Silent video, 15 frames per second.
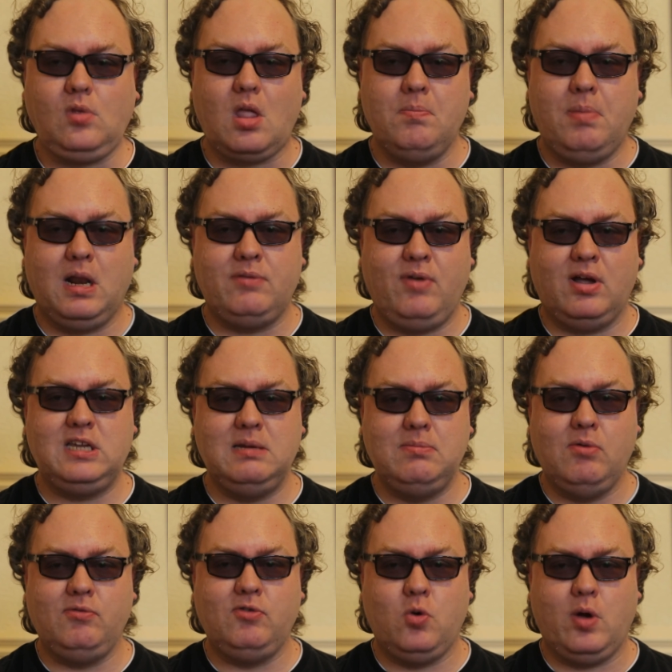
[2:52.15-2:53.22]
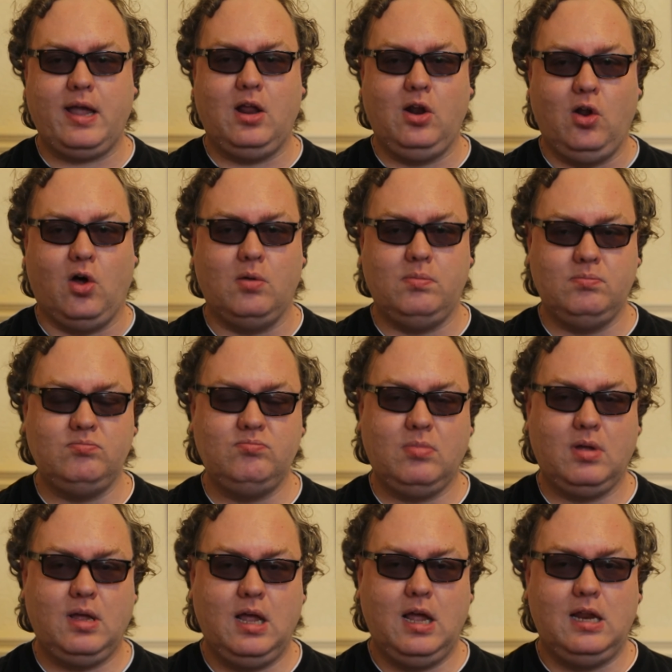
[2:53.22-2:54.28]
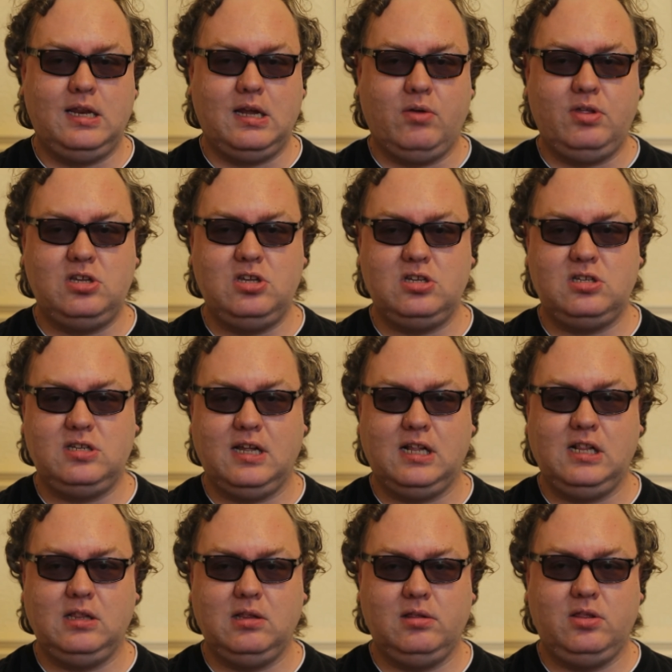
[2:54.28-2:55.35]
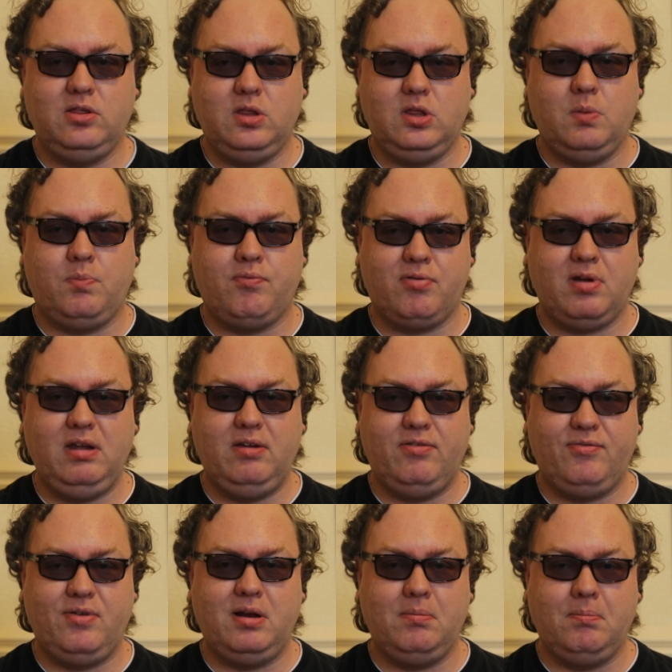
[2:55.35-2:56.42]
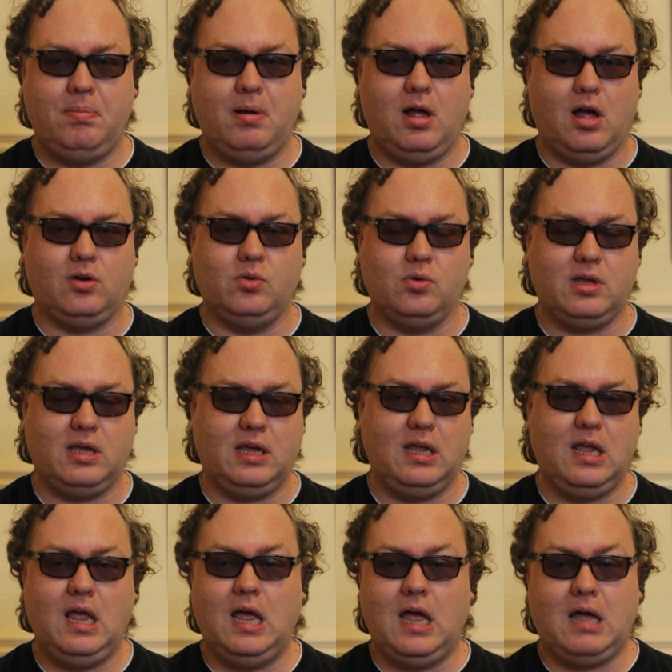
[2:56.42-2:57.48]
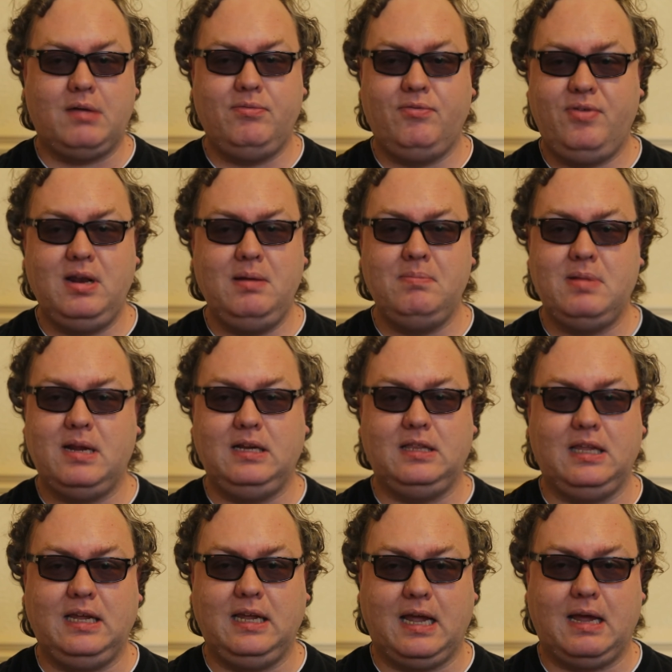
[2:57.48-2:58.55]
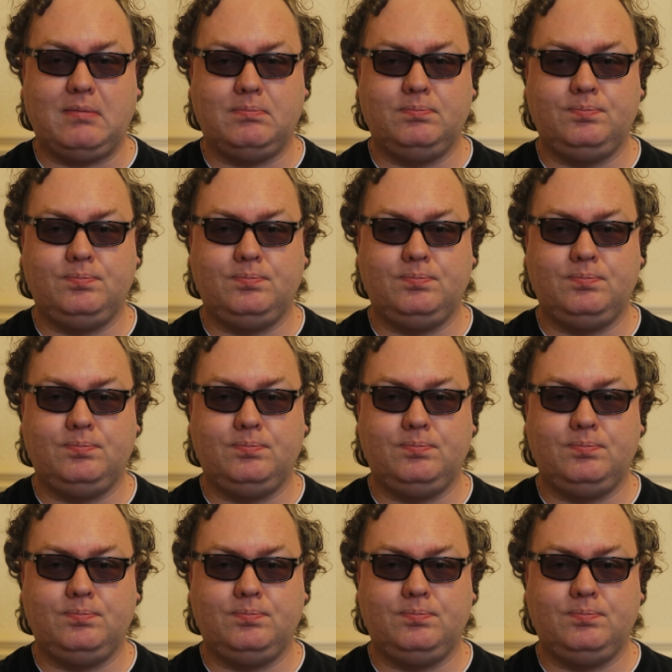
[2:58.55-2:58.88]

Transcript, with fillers: But I've actually moved quite a lot. Now this is still the pre-film part, okay? I haven't filmed anything yet.